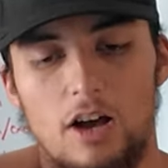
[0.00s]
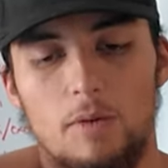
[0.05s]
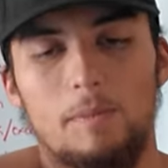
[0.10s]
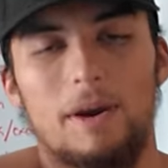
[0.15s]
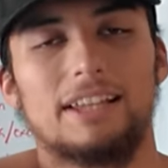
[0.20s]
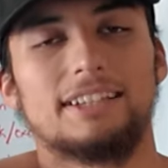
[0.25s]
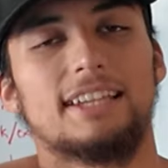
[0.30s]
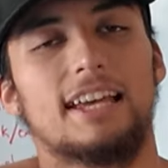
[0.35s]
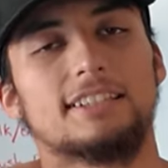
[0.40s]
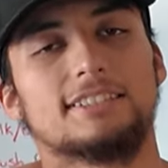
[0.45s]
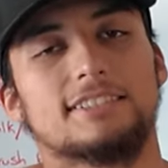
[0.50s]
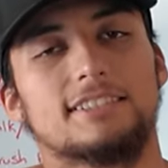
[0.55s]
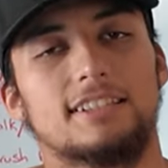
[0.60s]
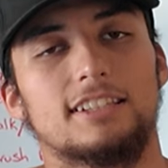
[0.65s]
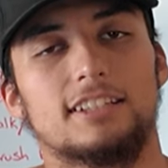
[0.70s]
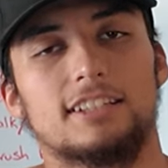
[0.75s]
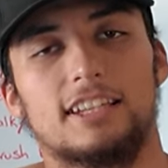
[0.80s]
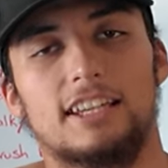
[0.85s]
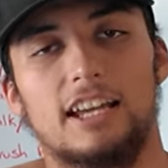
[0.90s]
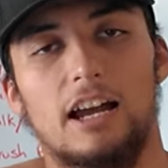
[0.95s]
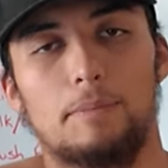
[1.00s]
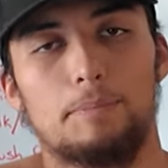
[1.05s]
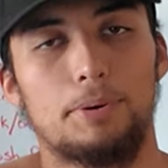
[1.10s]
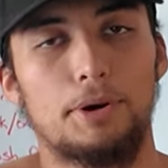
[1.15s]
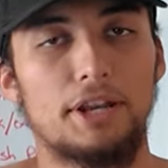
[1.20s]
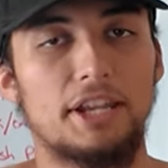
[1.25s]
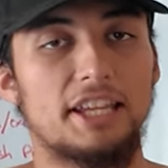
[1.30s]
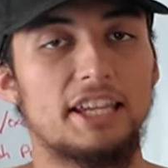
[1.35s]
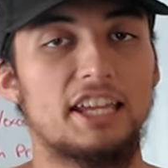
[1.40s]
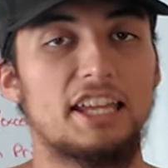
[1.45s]
how my debt's looking. I'm
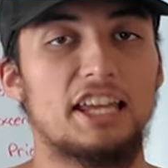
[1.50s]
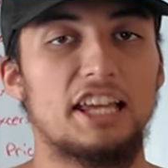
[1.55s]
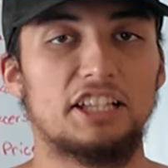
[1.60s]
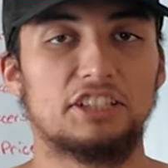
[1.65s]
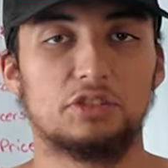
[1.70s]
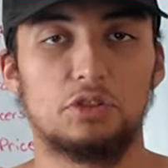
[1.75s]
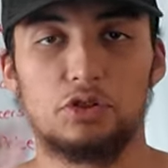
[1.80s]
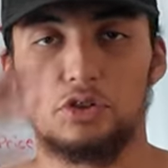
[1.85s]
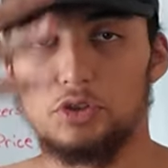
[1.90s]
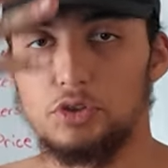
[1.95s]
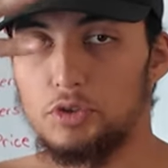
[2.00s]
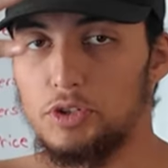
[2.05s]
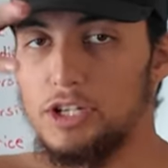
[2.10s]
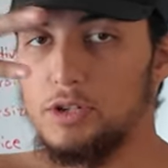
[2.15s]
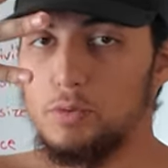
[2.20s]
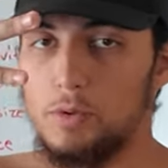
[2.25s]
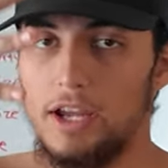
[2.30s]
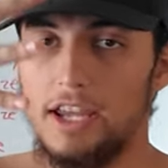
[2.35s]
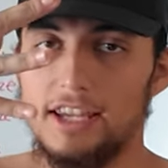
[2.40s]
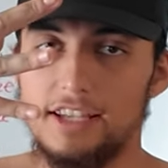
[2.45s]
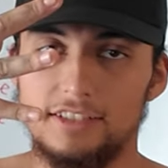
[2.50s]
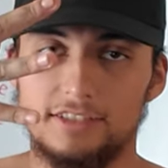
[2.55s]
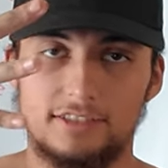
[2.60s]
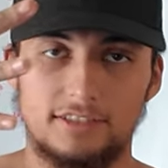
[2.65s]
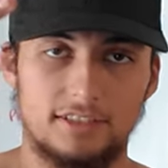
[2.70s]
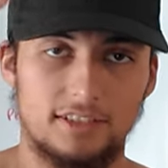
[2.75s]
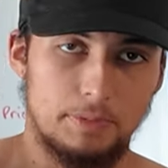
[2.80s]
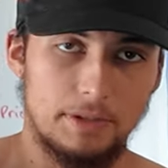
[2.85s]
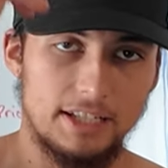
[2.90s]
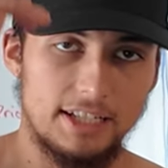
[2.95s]
putting it into three ways.
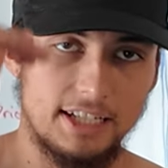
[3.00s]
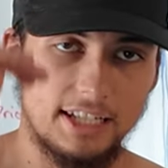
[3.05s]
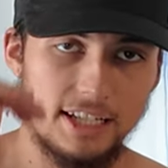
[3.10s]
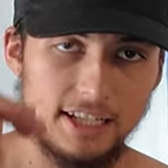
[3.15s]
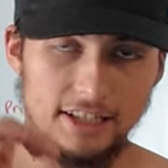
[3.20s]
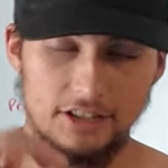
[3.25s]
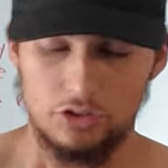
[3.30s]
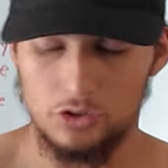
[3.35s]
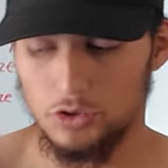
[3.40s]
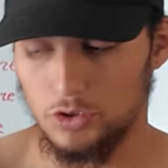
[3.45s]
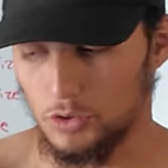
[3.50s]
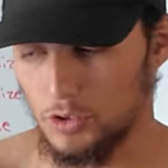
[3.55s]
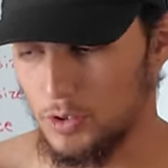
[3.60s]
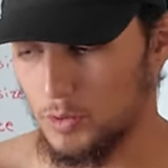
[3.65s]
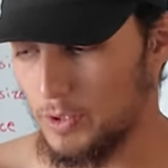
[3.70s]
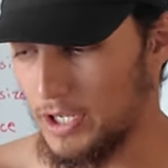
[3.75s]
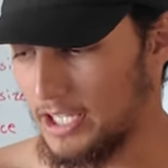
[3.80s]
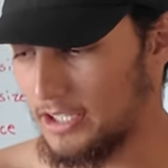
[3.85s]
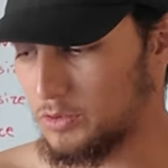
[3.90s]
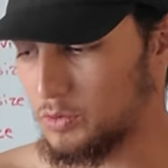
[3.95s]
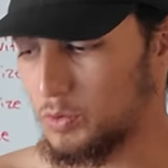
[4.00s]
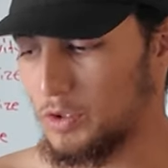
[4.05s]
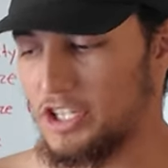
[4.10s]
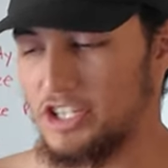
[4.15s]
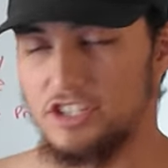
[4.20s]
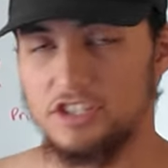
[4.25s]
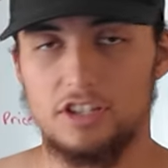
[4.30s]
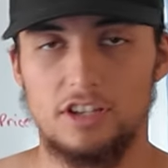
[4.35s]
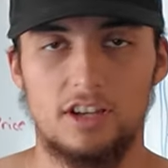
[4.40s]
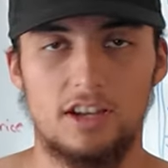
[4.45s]
Splitting it into three ways,
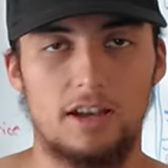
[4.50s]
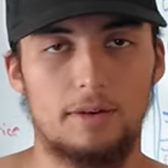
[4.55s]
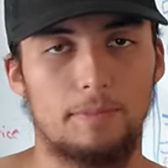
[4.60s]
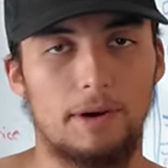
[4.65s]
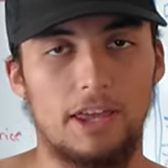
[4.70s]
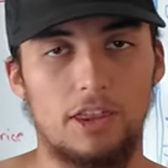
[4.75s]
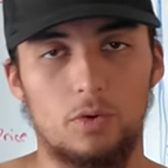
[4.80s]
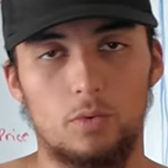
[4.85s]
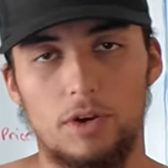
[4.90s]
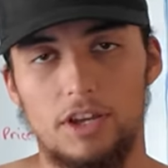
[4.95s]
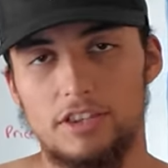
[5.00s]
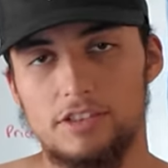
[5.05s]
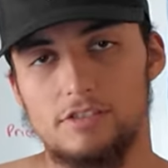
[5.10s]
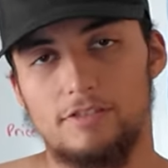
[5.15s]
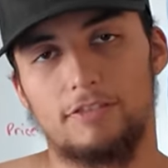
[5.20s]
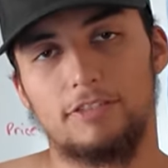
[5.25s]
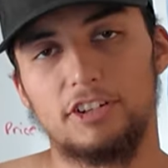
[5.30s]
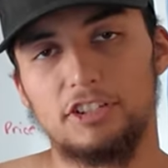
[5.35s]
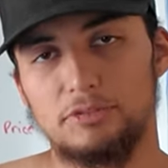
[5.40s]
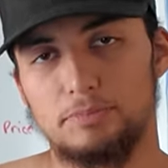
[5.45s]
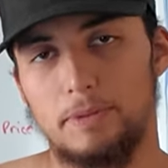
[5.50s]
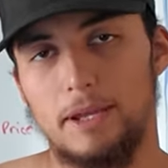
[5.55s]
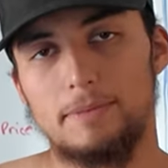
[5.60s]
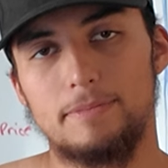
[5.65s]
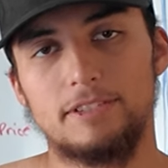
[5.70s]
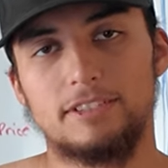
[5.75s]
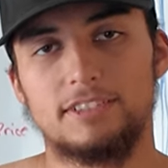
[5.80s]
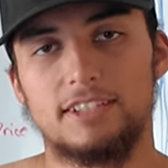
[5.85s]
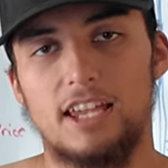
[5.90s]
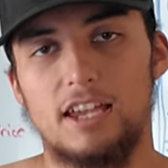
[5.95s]
which, by the way, the first
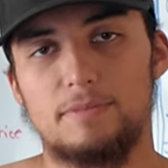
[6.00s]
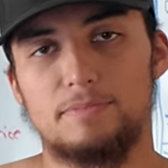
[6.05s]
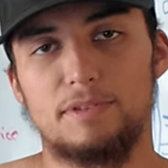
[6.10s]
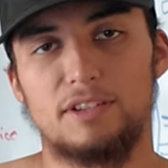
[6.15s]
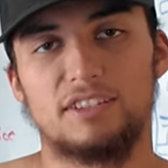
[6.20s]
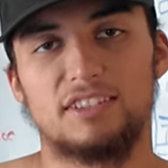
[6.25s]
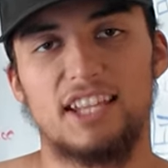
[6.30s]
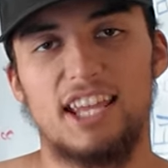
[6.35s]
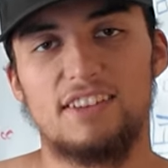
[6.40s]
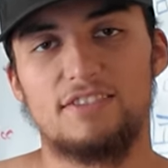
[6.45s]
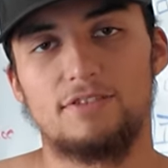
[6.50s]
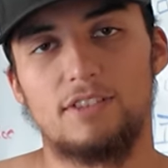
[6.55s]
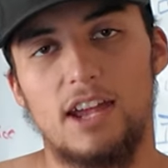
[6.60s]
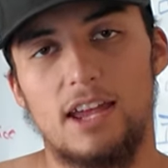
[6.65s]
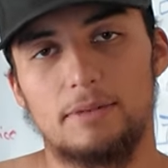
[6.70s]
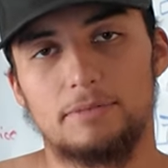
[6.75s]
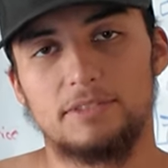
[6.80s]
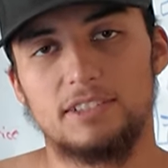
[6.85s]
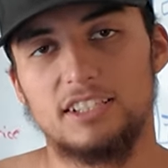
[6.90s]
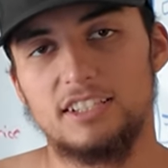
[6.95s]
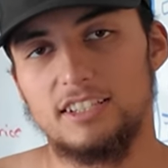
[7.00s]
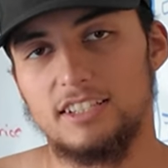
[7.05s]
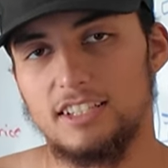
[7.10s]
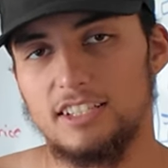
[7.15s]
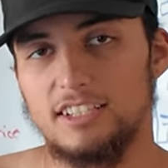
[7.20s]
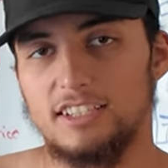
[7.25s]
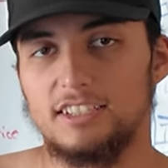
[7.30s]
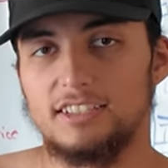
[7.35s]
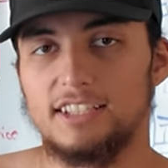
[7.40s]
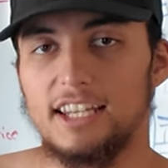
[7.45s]
baby step in Dave Ramsey
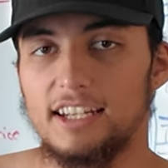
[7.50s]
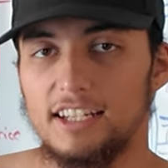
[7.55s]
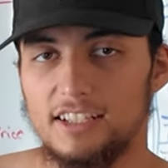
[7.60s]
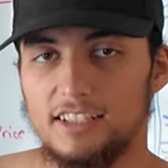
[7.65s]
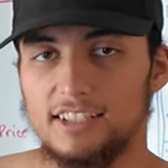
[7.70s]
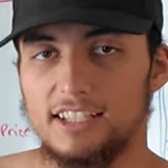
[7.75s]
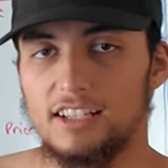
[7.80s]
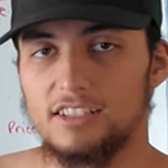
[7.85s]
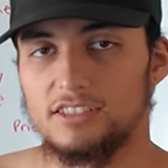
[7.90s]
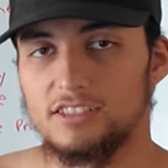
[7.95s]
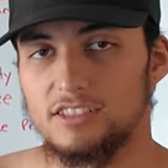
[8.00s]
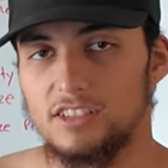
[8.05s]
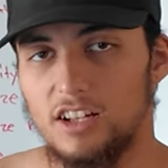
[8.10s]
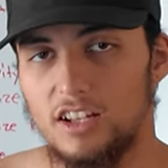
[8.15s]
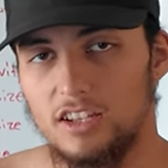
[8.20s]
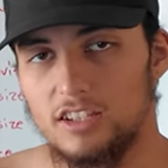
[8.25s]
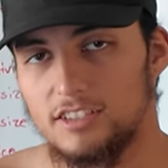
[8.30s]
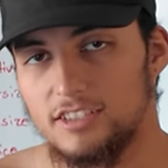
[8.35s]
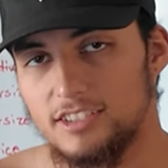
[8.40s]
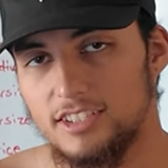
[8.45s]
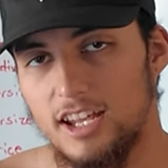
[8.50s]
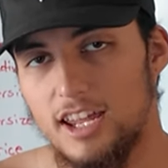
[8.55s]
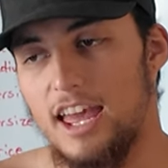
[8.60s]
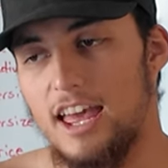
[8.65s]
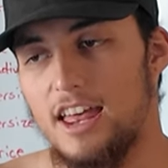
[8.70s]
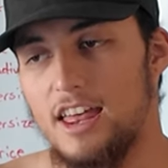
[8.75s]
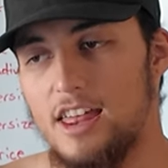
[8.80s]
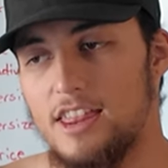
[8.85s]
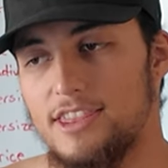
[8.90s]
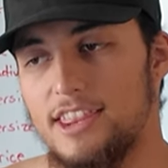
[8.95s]
is getting $1,000,
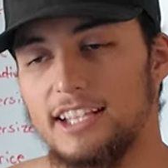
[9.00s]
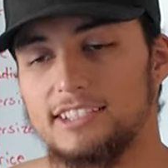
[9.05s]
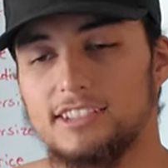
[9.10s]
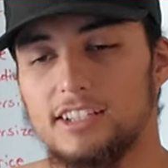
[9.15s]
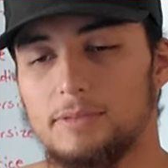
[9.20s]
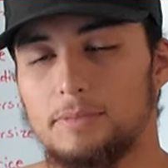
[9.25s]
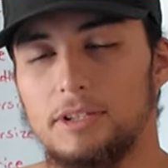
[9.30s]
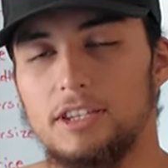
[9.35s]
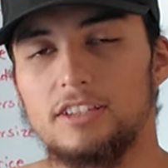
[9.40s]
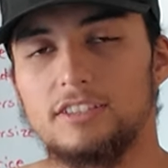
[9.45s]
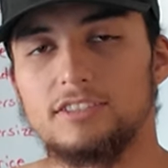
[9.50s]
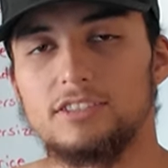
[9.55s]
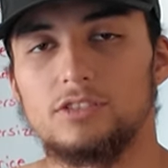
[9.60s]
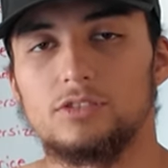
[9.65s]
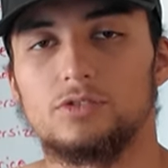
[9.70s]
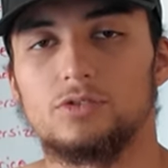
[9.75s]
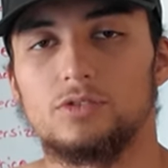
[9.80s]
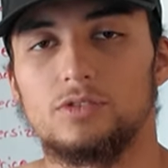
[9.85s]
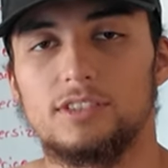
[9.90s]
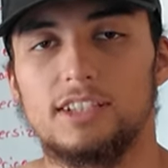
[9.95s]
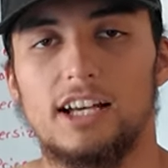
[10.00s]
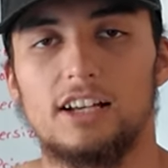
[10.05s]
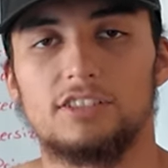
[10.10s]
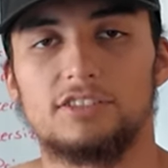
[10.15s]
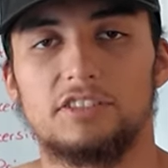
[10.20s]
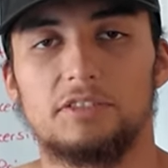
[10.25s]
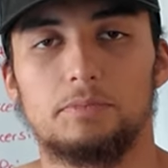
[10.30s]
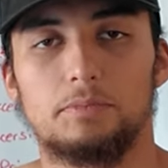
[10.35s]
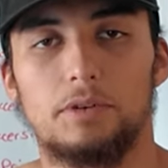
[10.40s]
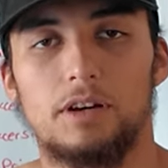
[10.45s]
and that's gonna be the 0 to
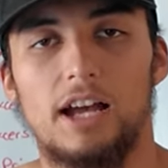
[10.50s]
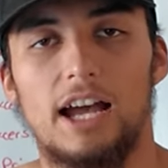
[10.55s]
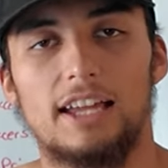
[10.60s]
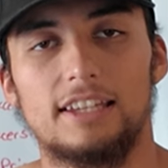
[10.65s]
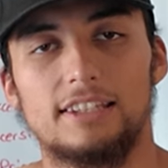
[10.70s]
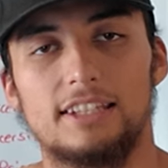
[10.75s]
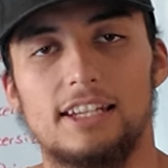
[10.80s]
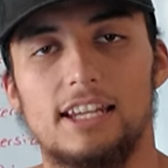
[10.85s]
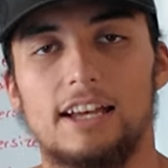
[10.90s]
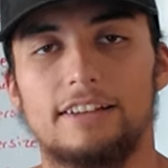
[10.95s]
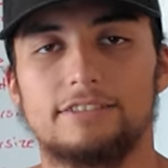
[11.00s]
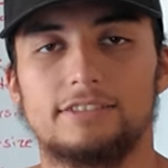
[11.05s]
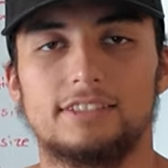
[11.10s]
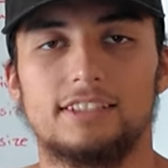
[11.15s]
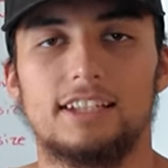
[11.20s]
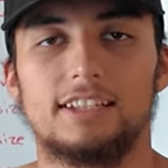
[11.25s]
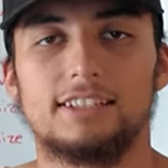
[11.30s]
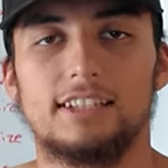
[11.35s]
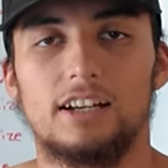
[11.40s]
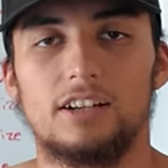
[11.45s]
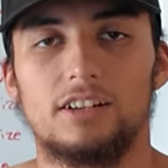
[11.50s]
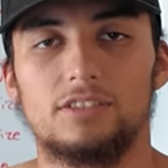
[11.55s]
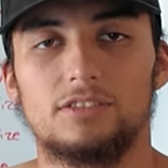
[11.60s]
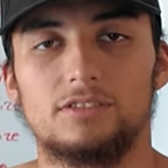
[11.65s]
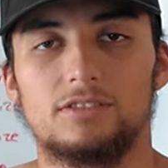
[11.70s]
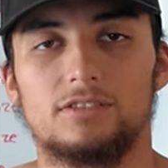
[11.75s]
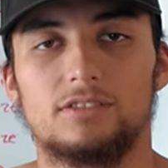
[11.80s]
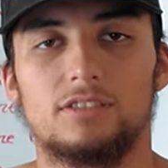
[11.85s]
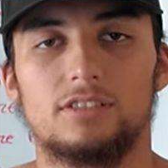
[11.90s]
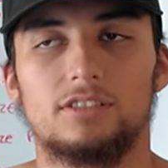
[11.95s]
1,000, but I did have to take
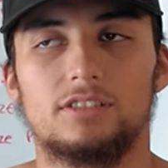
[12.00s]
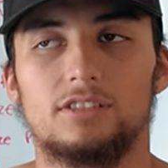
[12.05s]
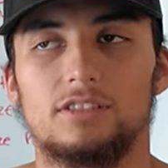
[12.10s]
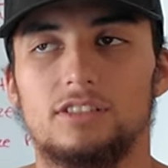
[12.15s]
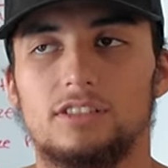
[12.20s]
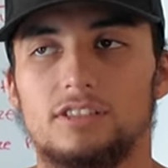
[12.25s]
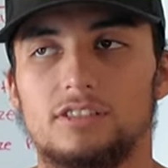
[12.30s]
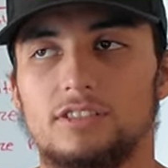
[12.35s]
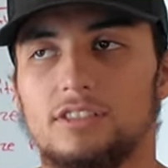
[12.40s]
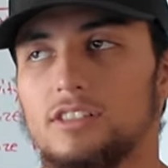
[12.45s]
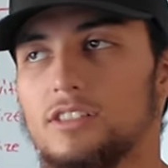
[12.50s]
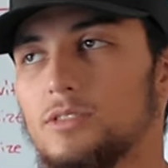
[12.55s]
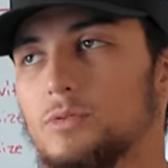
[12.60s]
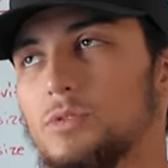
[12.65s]
down the